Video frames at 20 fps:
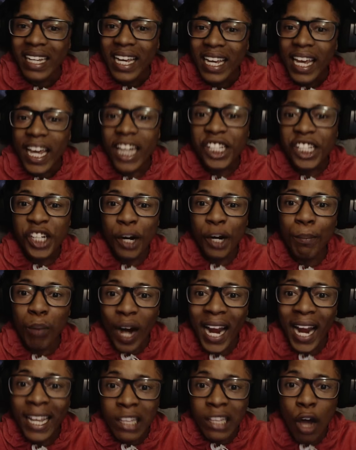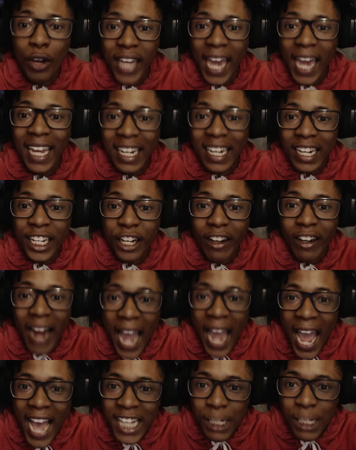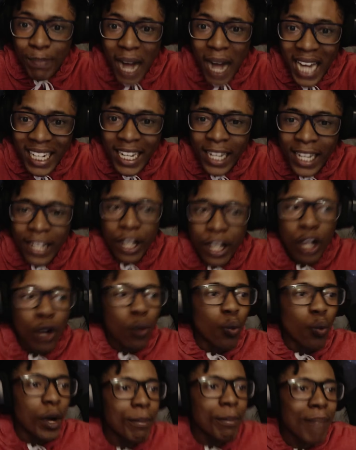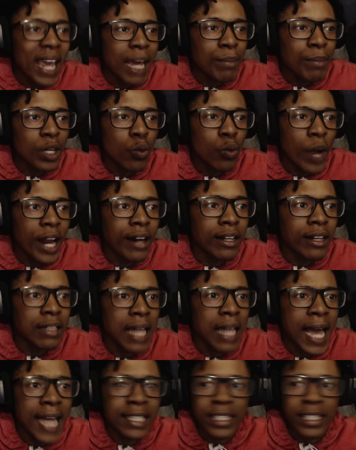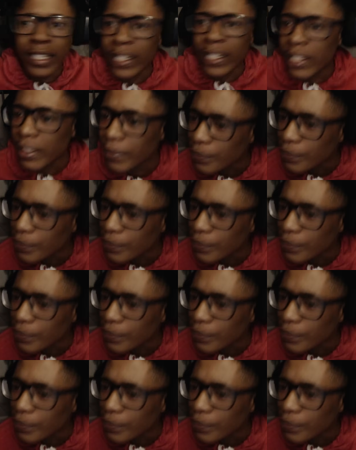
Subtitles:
Is your brain located in your ass, buddy? What made me wear glasses?